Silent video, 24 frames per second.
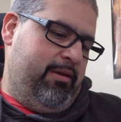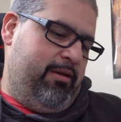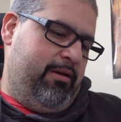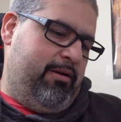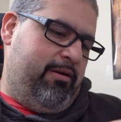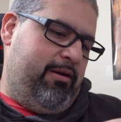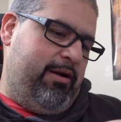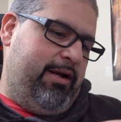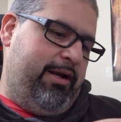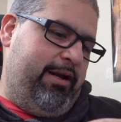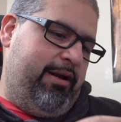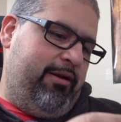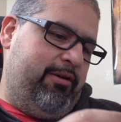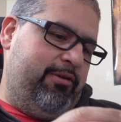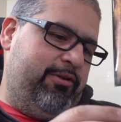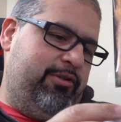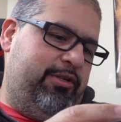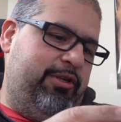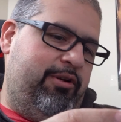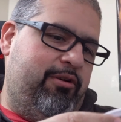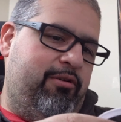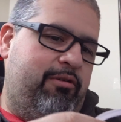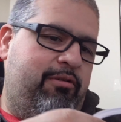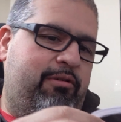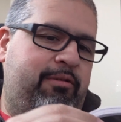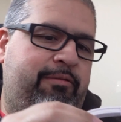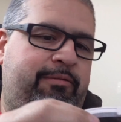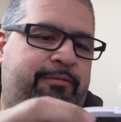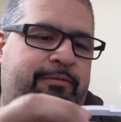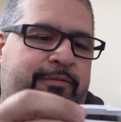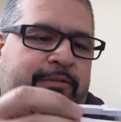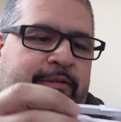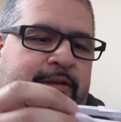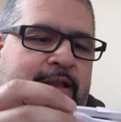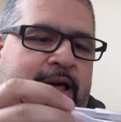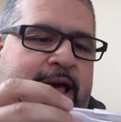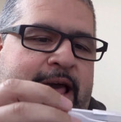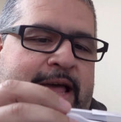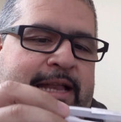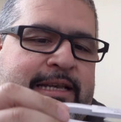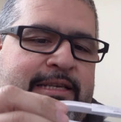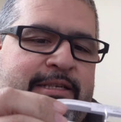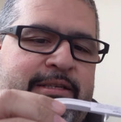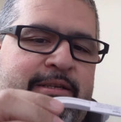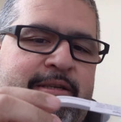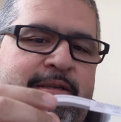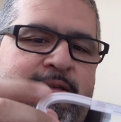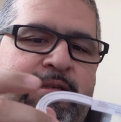All right, here's your
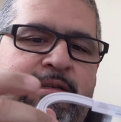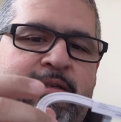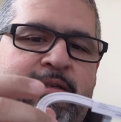flat